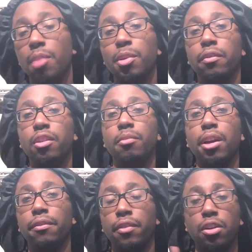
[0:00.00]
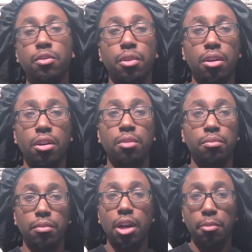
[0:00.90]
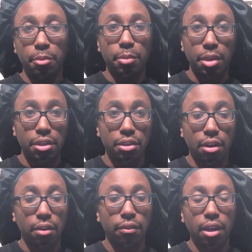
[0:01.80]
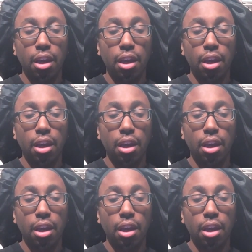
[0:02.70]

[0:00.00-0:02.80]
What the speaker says: But if anybody fucks with her, I'm gonna be pissed off.